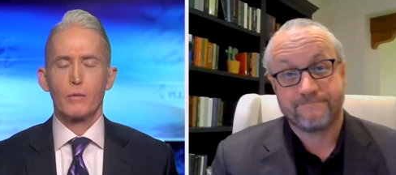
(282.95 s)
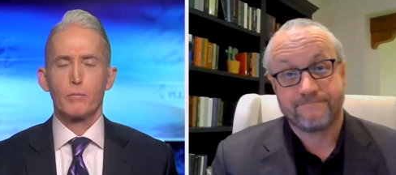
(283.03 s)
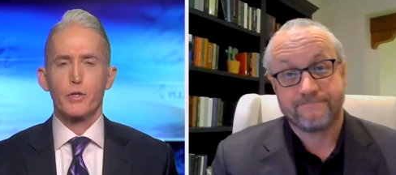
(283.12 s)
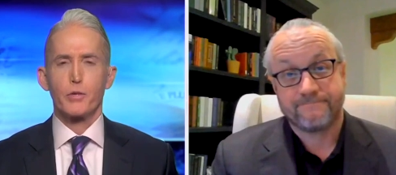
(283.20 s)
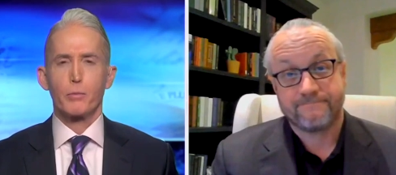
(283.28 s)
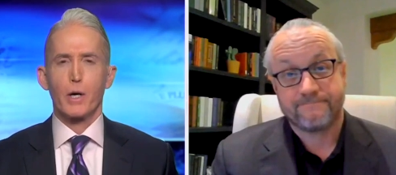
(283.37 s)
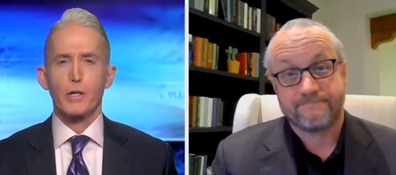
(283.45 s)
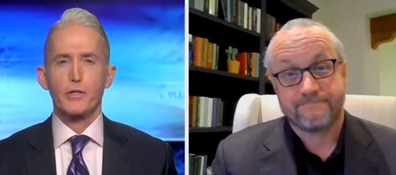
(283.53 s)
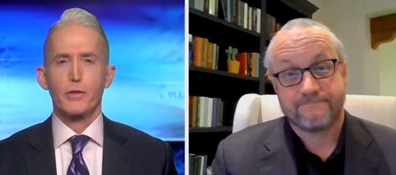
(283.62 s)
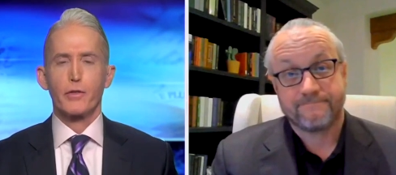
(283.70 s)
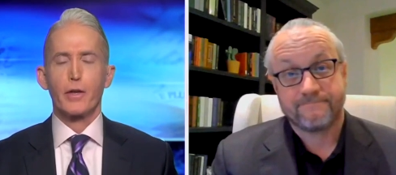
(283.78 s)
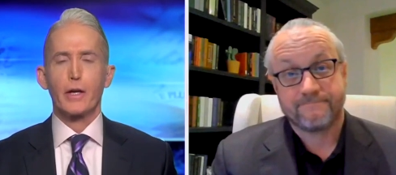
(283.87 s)
Speaker 1: Mr.
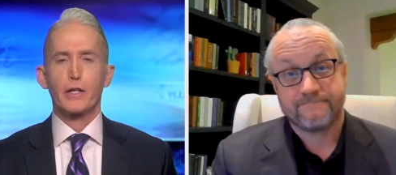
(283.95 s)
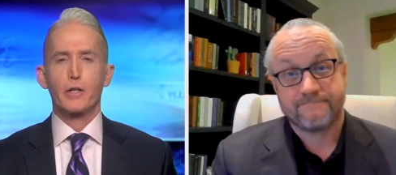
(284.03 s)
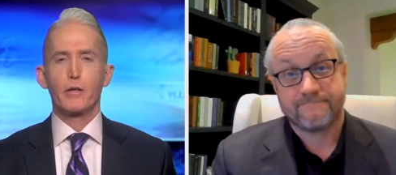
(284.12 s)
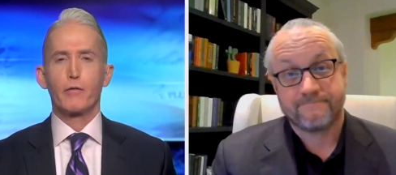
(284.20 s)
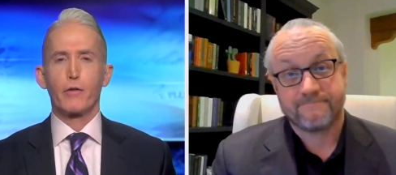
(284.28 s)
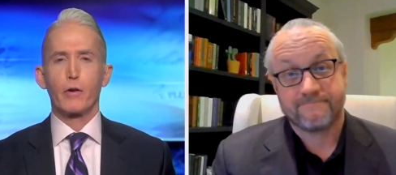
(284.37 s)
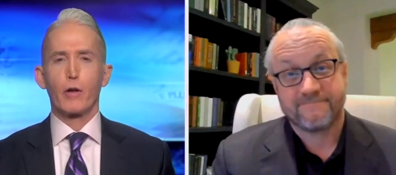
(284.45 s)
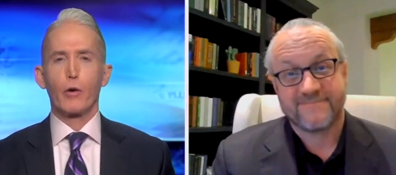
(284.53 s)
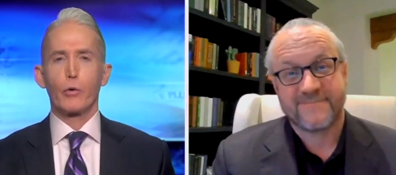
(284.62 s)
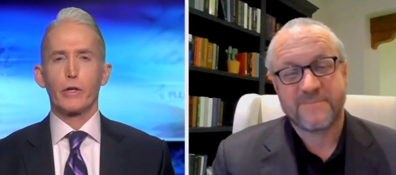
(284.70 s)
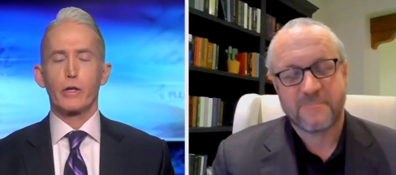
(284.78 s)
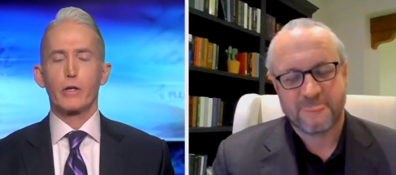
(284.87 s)
Bahnsen, thank you for
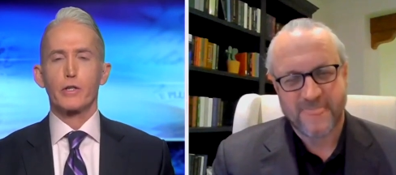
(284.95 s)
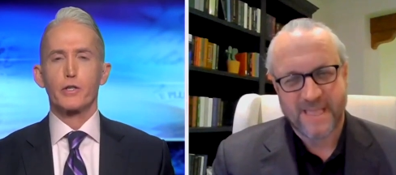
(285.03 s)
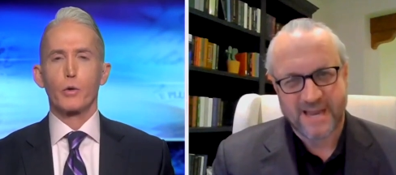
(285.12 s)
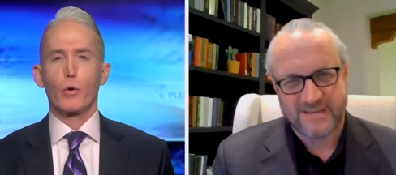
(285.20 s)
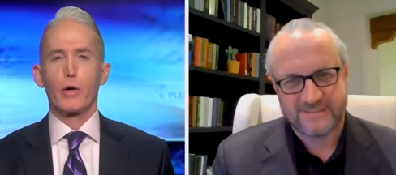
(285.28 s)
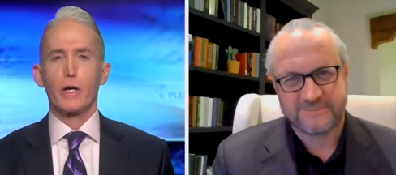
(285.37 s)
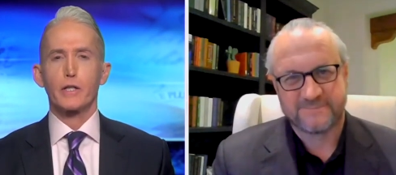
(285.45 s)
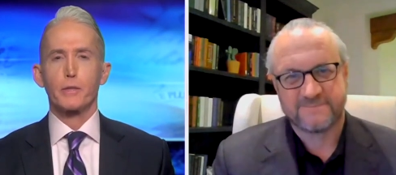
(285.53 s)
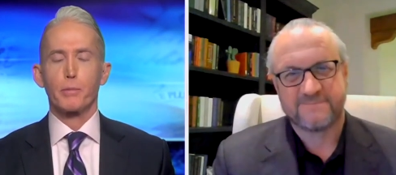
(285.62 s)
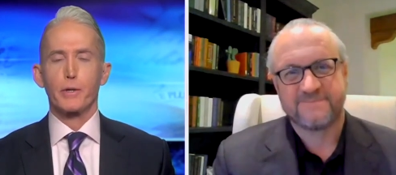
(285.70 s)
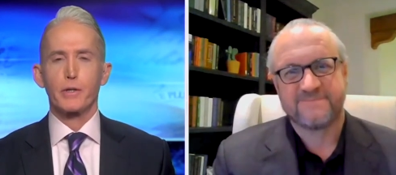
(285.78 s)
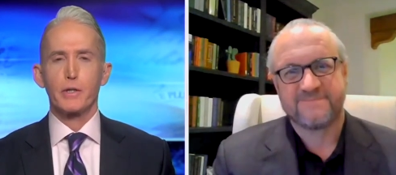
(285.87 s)
loaning us your
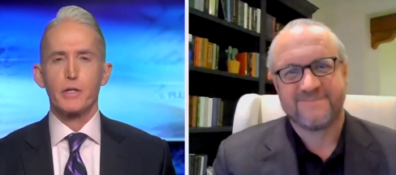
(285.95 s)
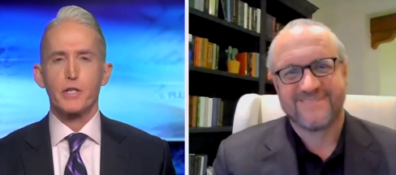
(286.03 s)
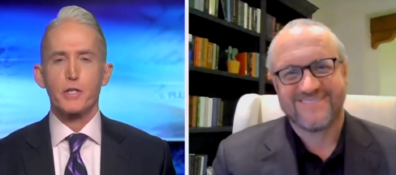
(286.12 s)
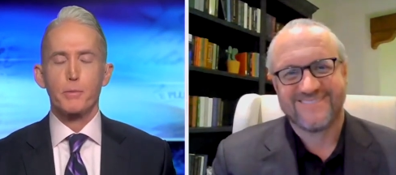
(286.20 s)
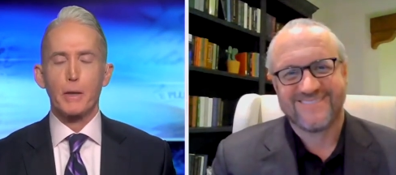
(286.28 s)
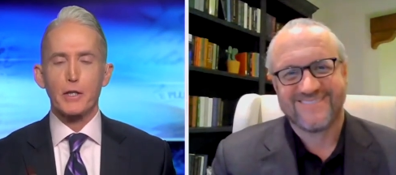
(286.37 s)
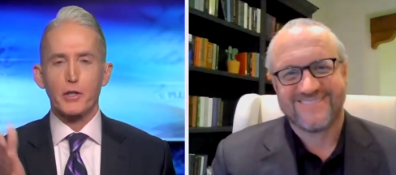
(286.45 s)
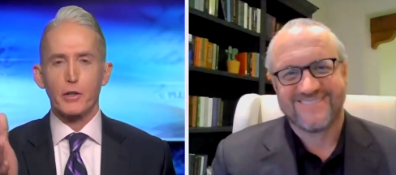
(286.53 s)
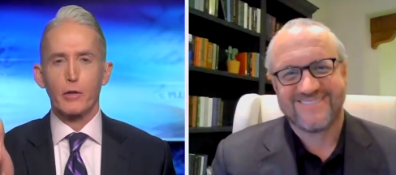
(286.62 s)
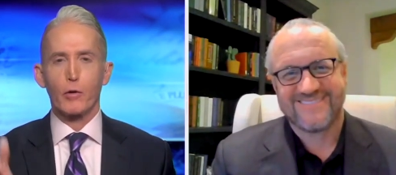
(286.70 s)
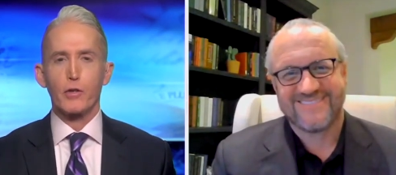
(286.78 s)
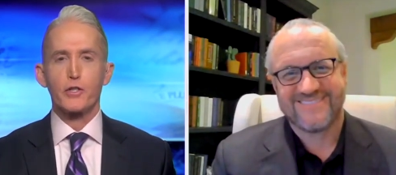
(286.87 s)
expertise,
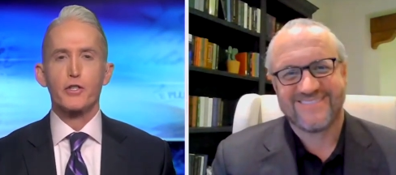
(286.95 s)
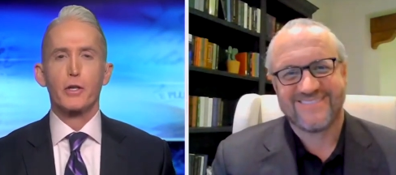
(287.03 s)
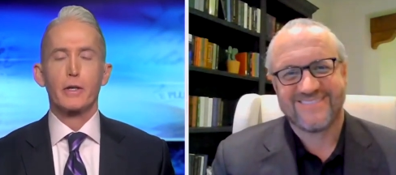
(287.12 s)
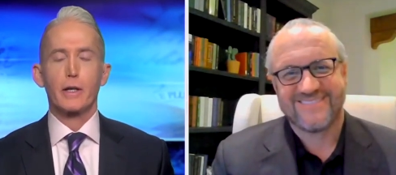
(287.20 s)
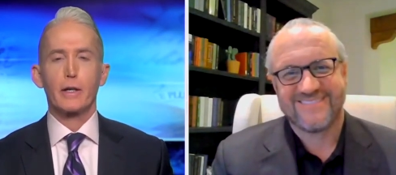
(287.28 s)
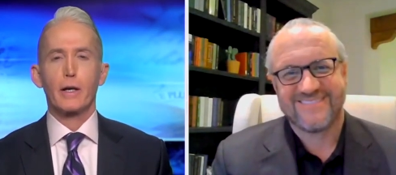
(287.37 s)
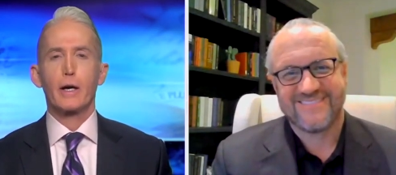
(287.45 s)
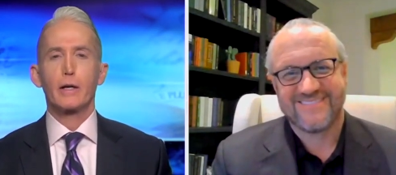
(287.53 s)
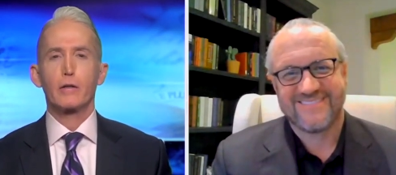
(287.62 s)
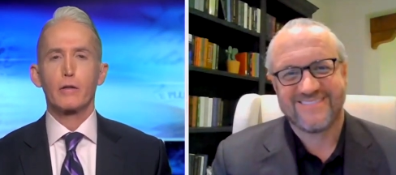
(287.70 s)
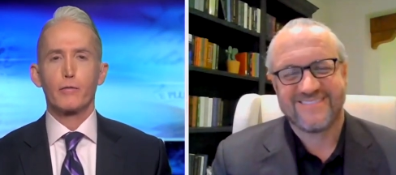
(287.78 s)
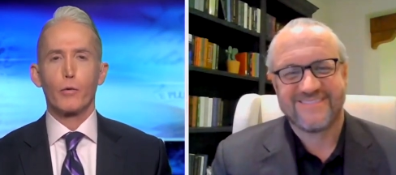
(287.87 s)
especially on a Sunday
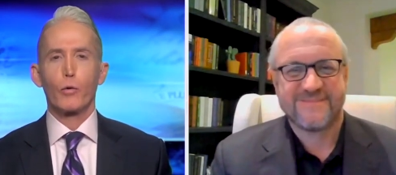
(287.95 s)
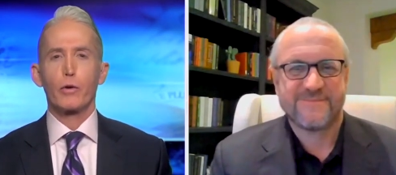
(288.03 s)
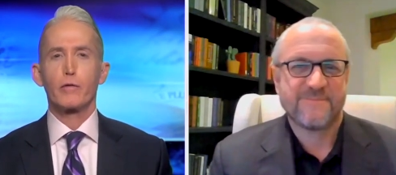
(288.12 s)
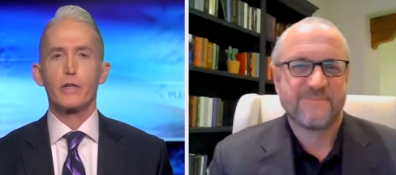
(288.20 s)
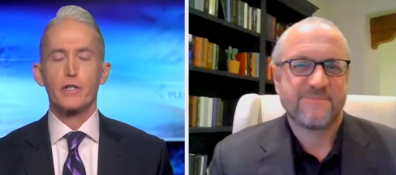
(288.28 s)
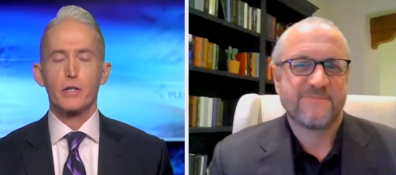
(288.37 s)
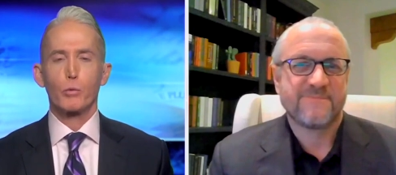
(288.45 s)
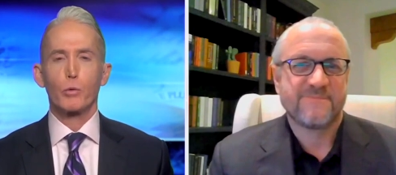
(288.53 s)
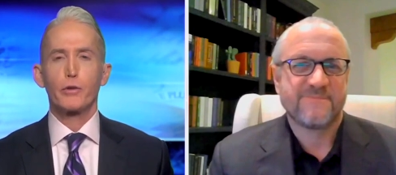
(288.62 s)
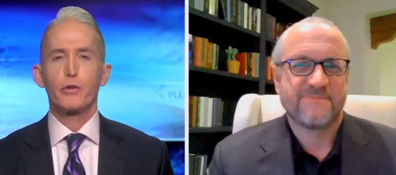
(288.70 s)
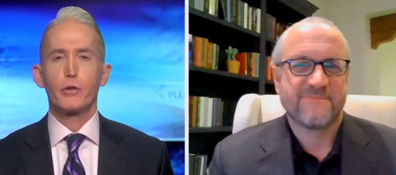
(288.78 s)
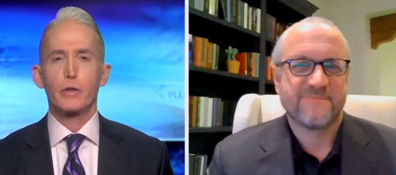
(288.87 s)
night. Look forward to visiting
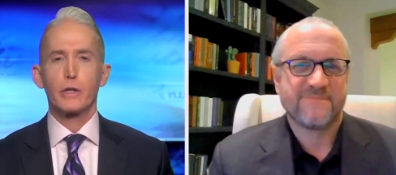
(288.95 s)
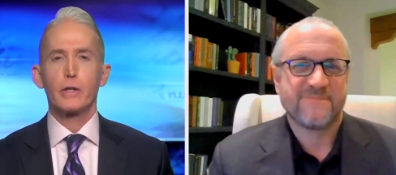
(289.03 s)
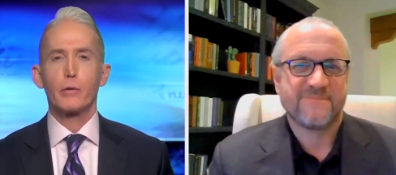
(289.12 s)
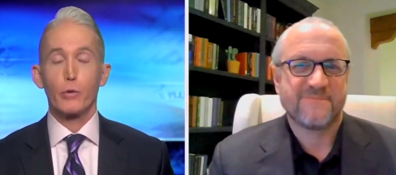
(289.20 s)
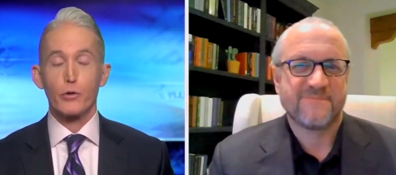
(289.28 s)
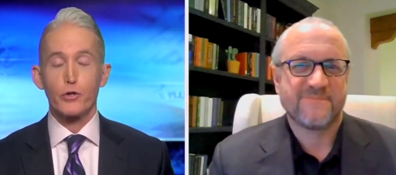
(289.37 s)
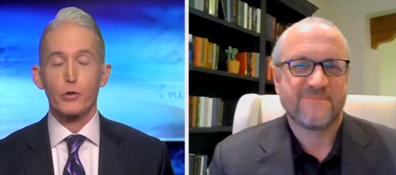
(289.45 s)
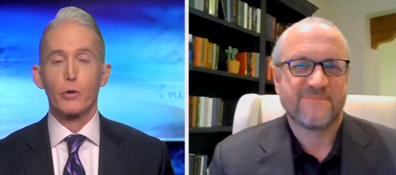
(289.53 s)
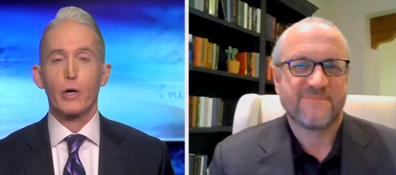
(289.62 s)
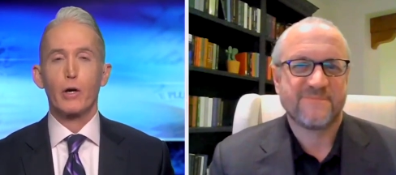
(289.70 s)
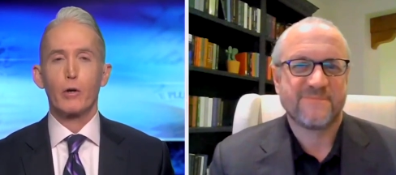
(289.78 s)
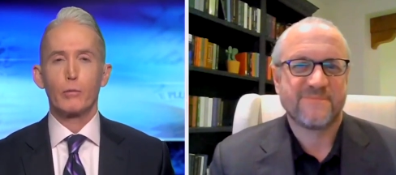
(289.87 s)
with you again real
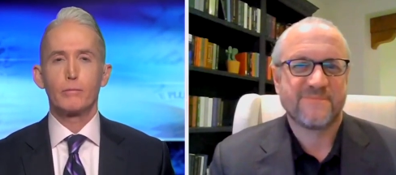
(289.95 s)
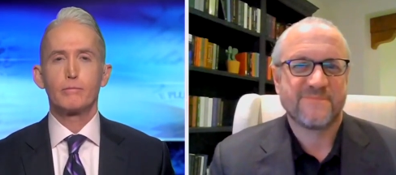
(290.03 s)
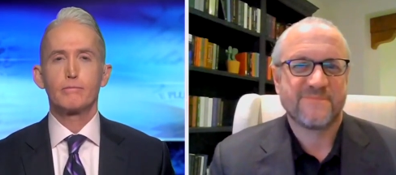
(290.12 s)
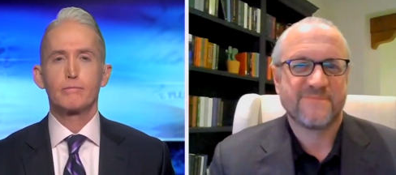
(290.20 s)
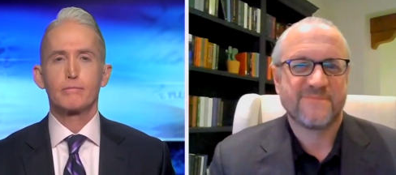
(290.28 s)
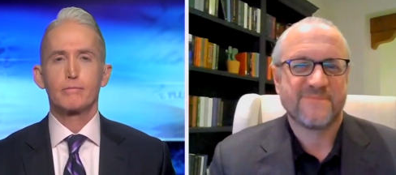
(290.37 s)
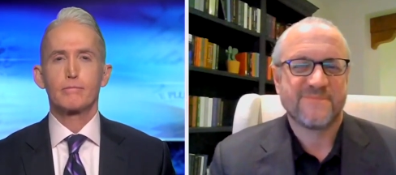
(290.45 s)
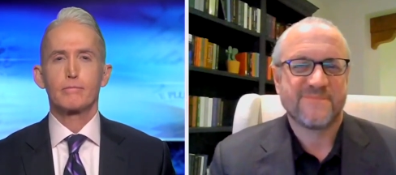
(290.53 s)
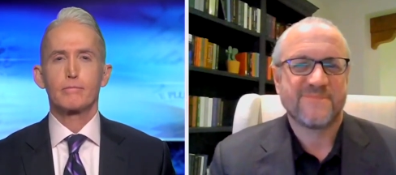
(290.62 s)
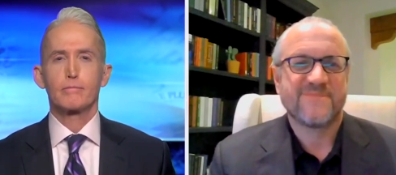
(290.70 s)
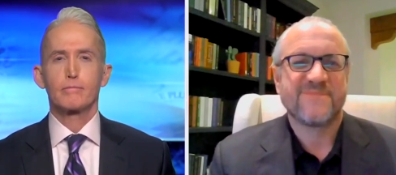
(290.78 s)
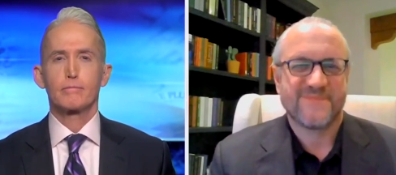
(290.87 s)
soon, I hope.
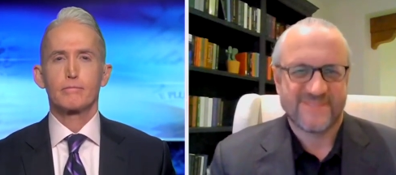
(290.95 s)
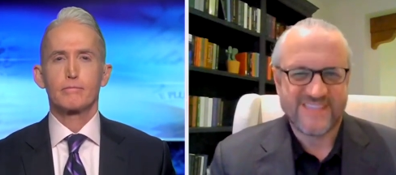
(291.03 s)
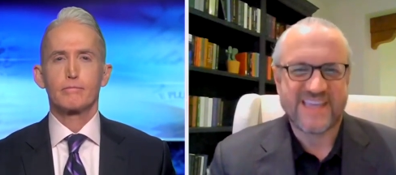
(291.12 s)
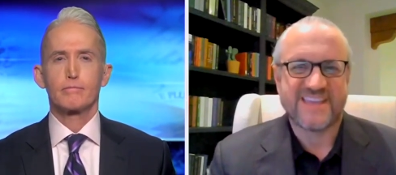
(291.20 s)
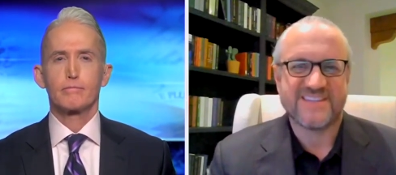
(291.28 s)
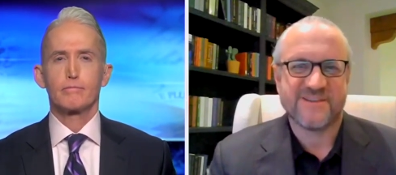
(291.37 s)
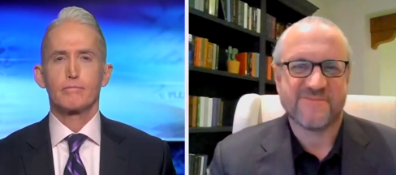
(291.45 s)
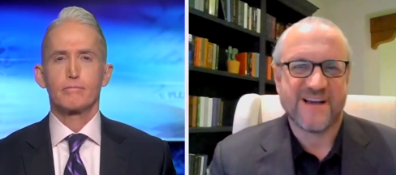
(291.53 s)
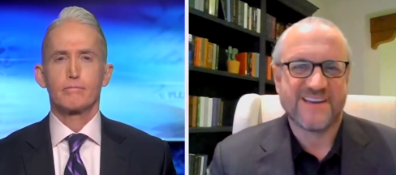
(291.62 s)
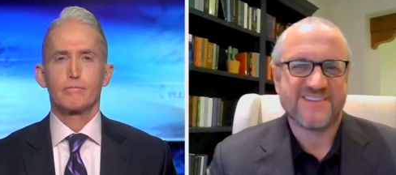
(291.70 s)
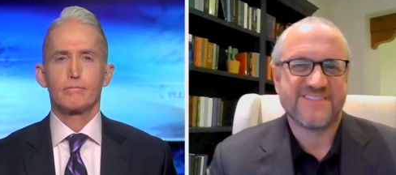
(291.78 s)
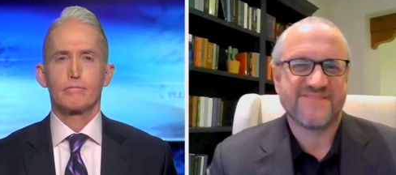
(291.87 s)
Thank you so
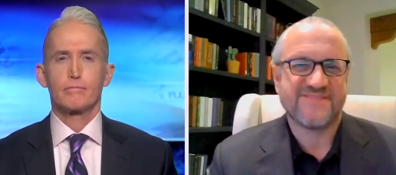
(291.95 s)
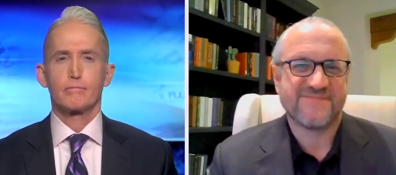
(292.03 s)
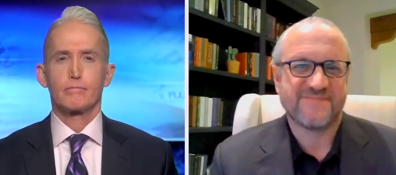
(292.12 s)
much.